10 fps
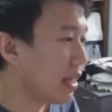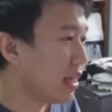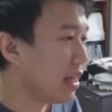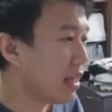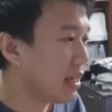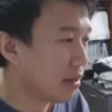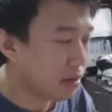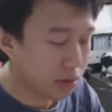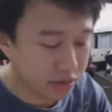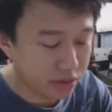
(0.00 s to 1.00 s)
and
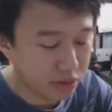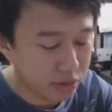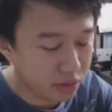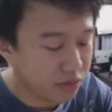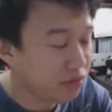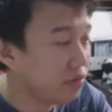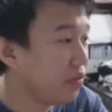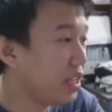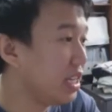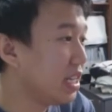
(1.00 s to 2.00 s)
Ctrl
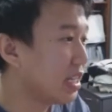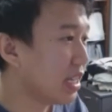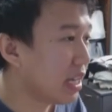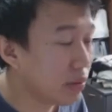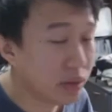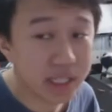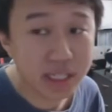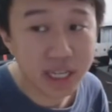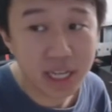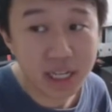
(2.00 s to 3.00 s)
V, and once
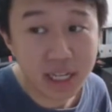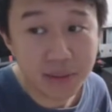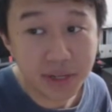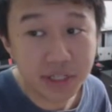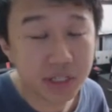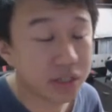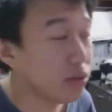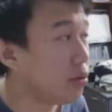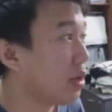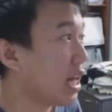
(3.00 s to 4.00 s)
again the image is
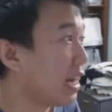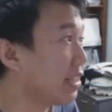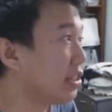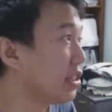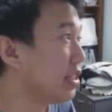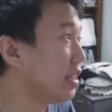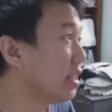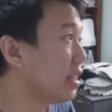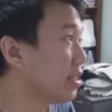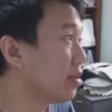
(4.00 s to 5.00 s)
too large.
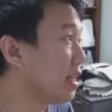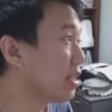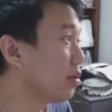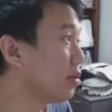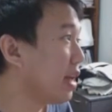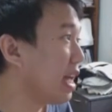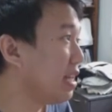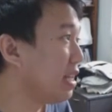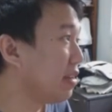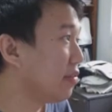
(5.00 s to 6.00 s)
So let's go to
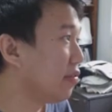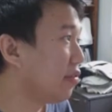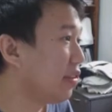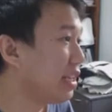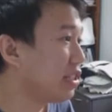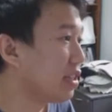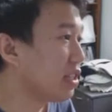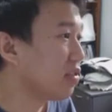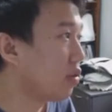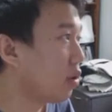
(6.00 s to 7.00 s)
edit, free
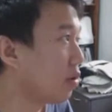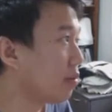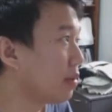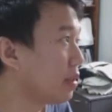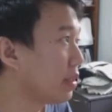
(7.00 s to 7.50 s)
transform,